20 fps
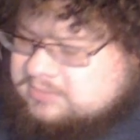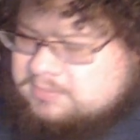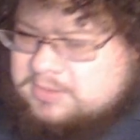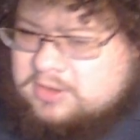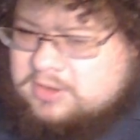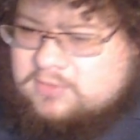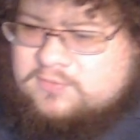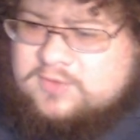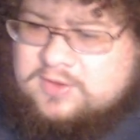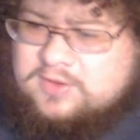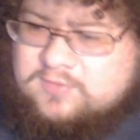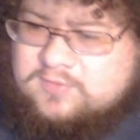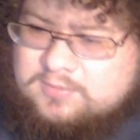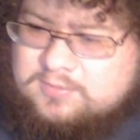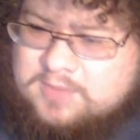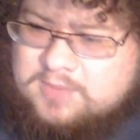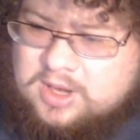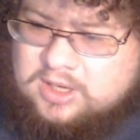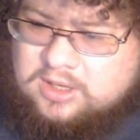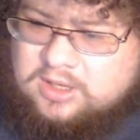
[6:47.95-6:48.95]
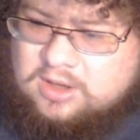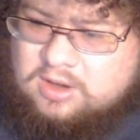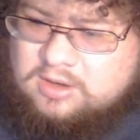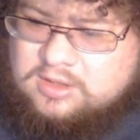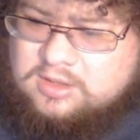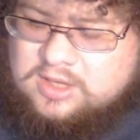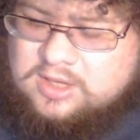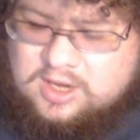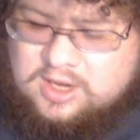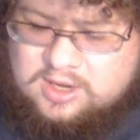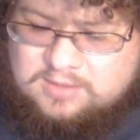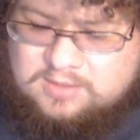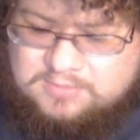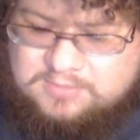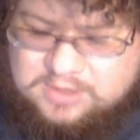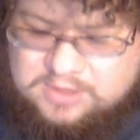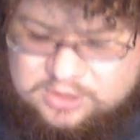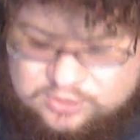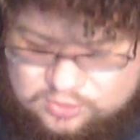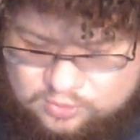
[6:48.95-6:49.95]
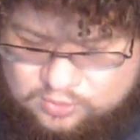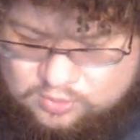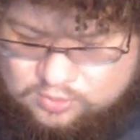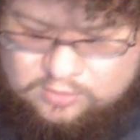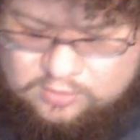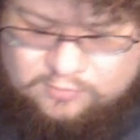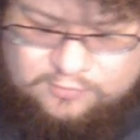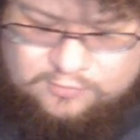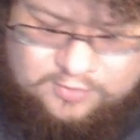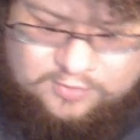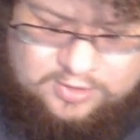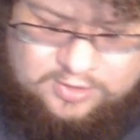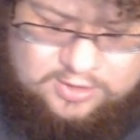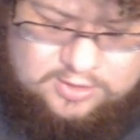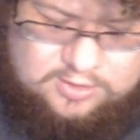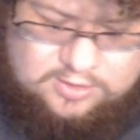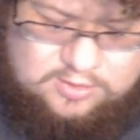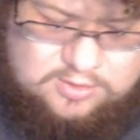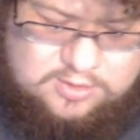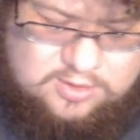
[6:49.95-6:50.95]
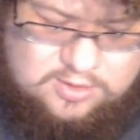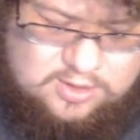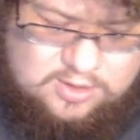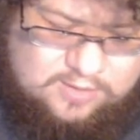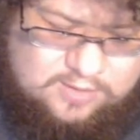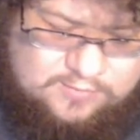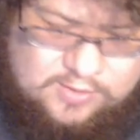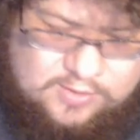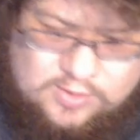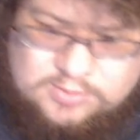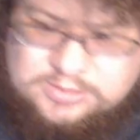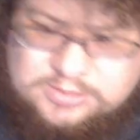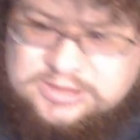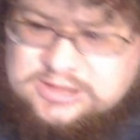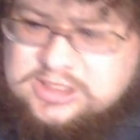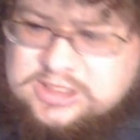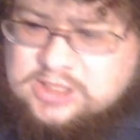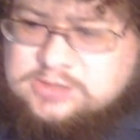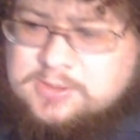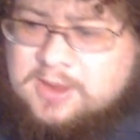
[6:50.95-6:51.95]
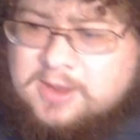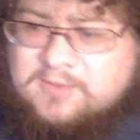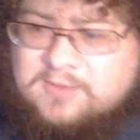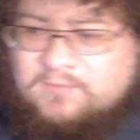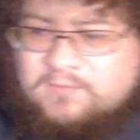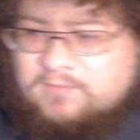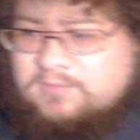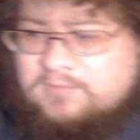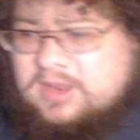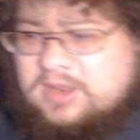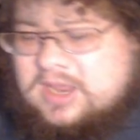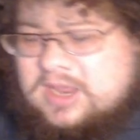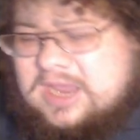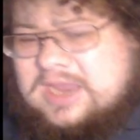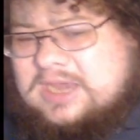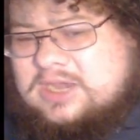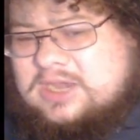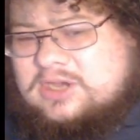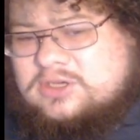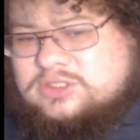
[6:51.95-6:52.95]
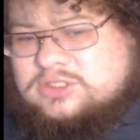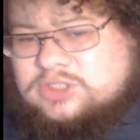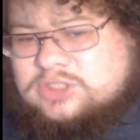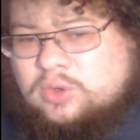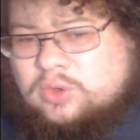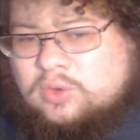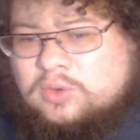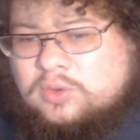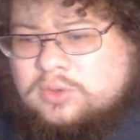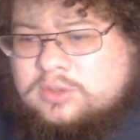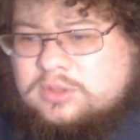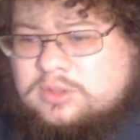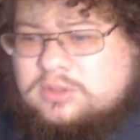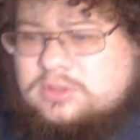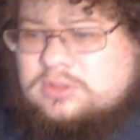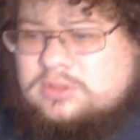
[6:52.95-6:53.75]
Bill Fiva, my longtime mentor and friend. I've known him since I was about 8 years old,